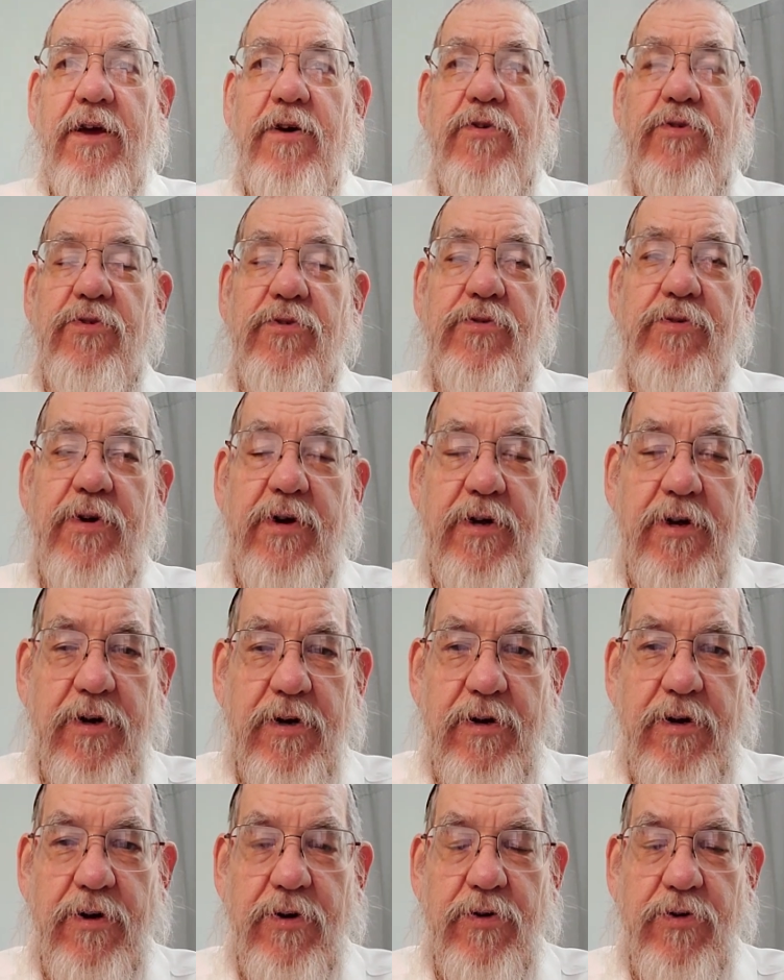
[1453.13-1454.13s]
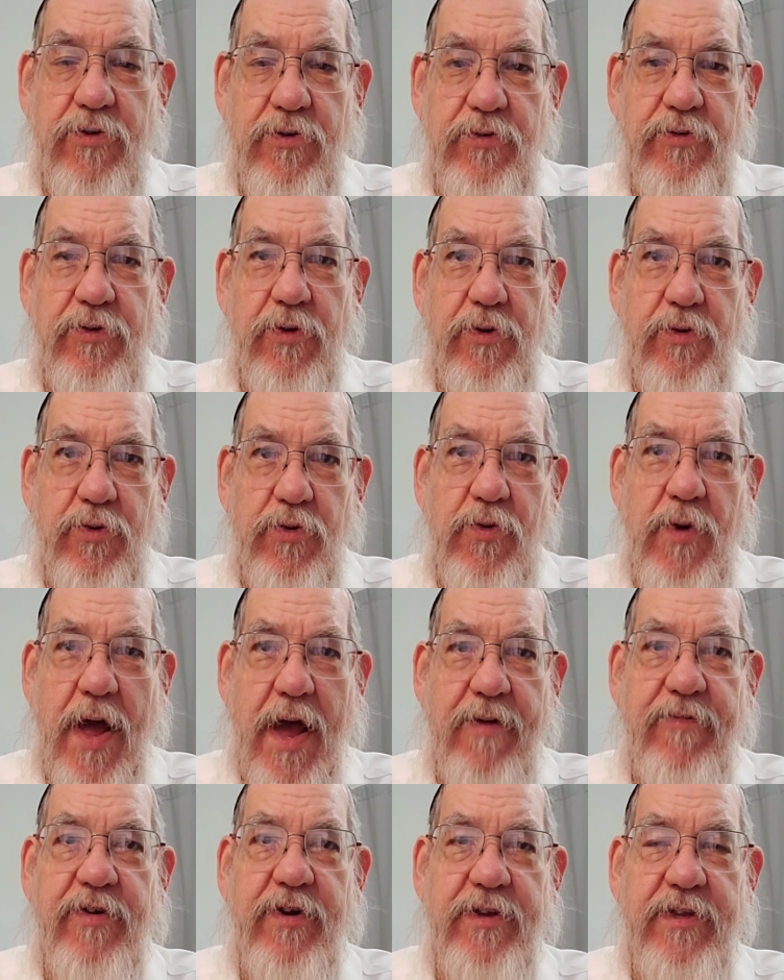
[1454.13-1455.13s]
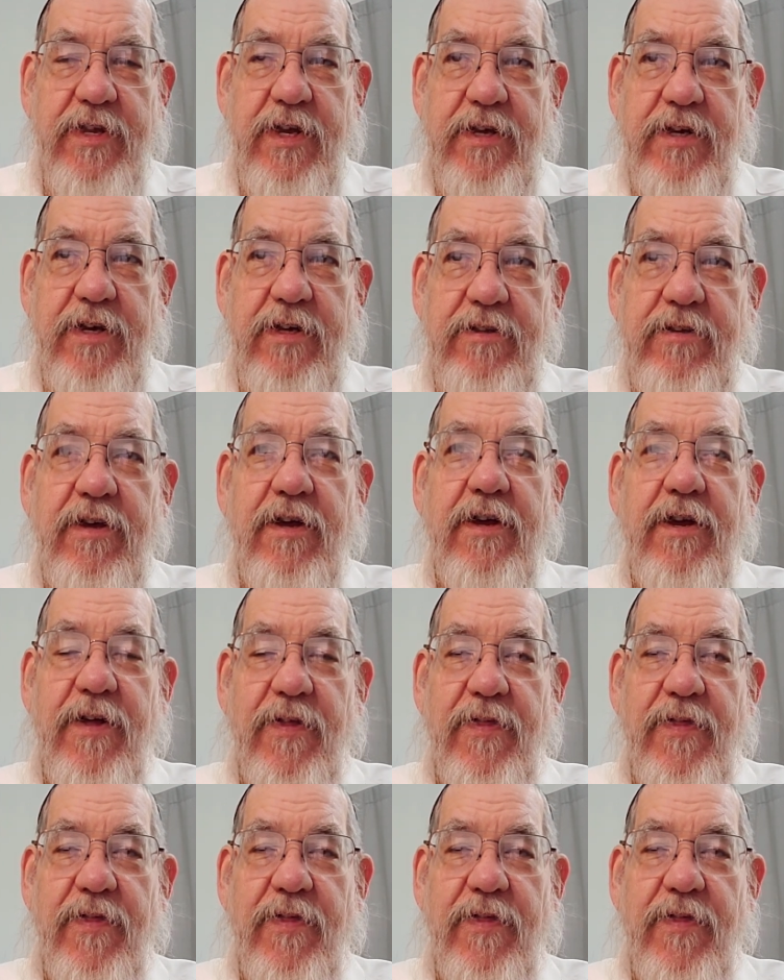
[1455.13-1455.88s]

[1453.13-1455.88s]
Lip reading: Whoever did it,